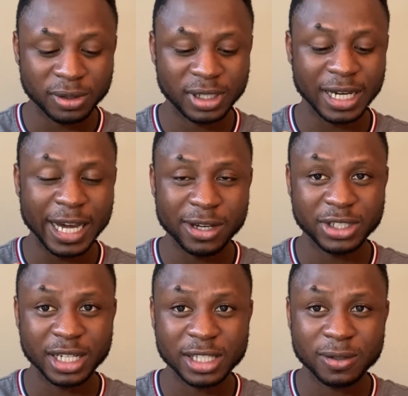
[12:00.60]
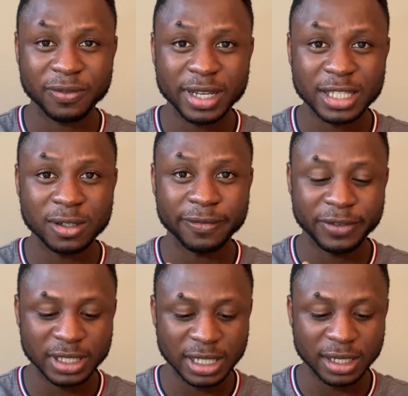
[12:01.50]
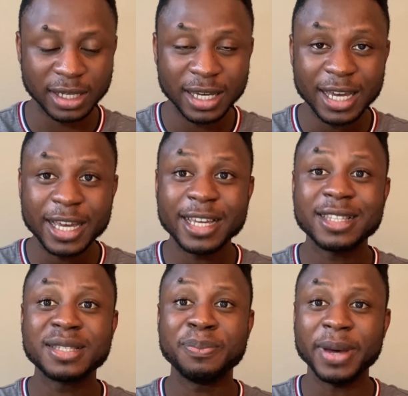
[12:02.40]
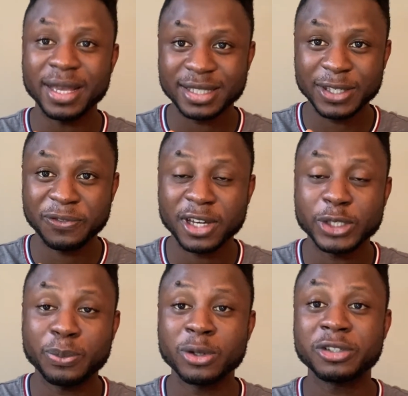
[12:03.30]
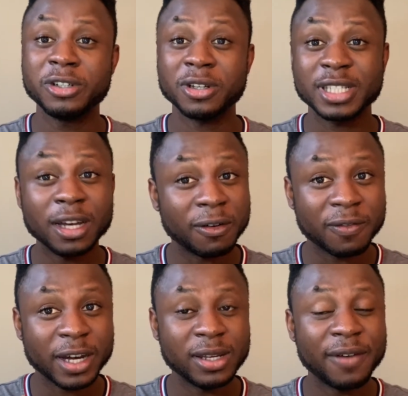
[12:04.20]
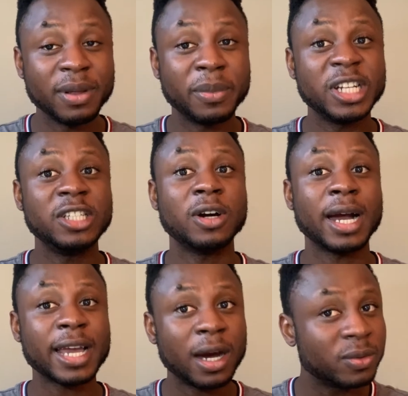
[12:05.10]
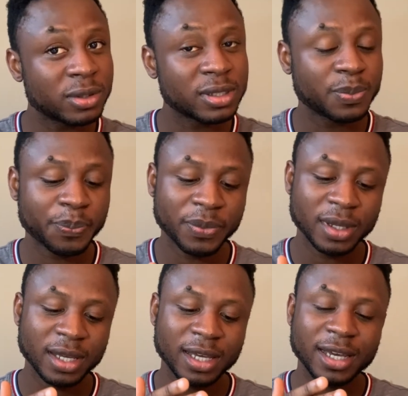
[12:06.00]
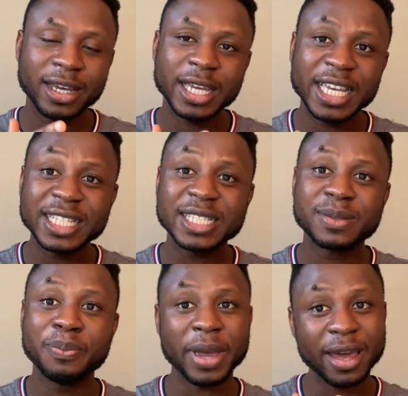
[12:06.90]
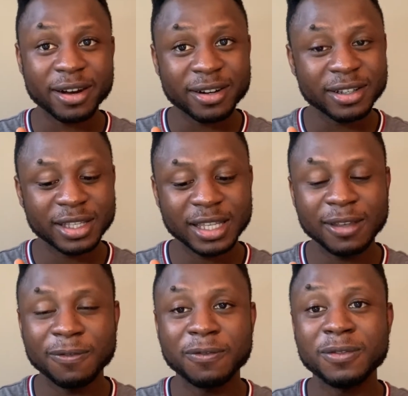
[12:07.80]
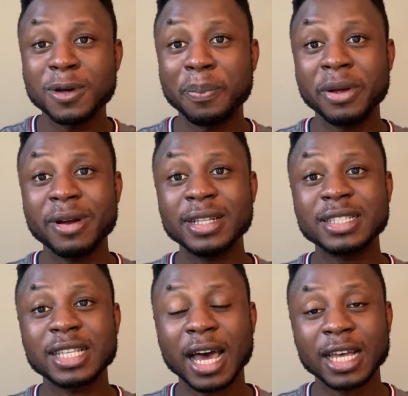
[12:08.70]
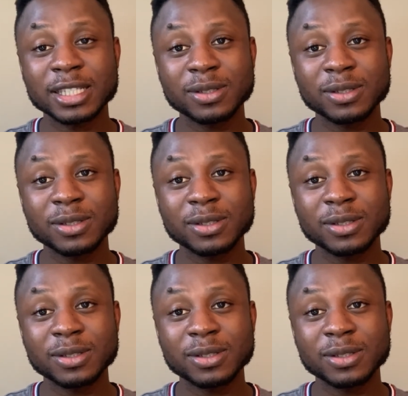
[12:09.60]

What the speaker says: the higher your chances of getting your visa. It's best if you are sponsoring yourself and you have the money in your account. It's better if your parents are